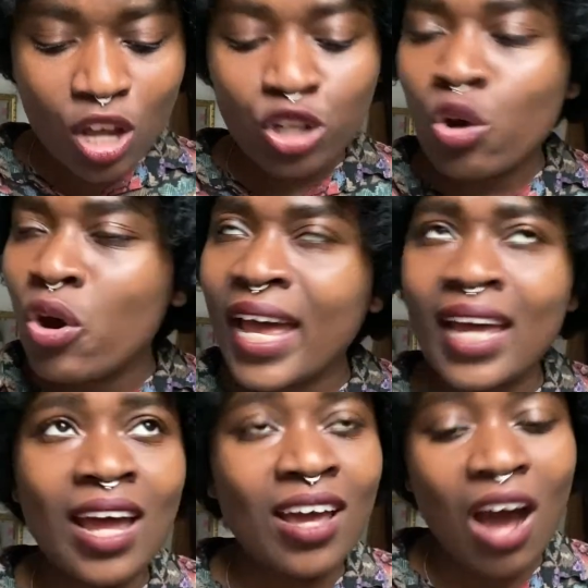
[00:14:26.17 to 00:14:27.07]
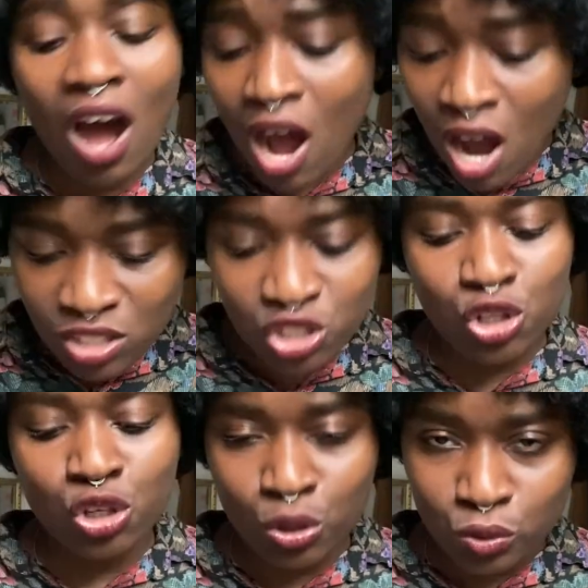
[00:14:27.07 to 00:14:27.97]
nor can I ask
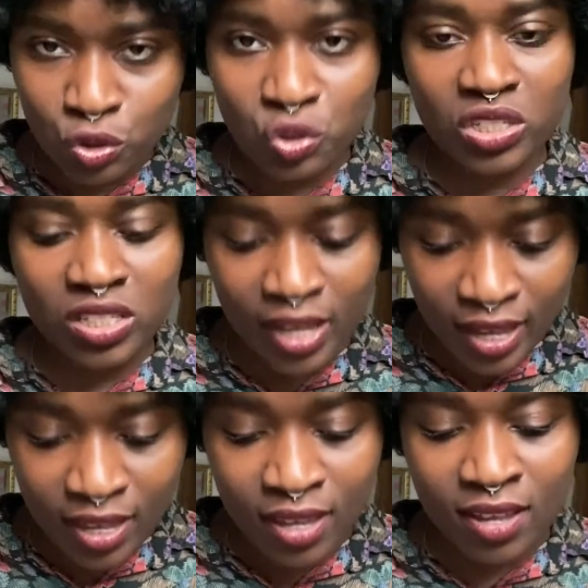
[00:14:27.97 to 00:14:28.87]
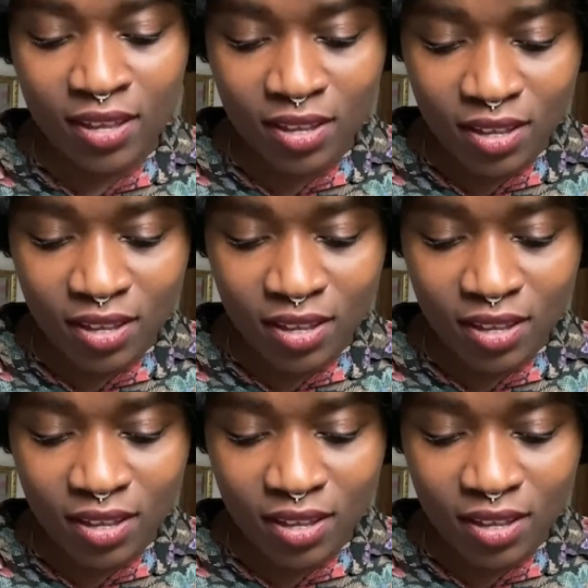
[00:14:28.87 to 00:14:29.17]
you to stay here.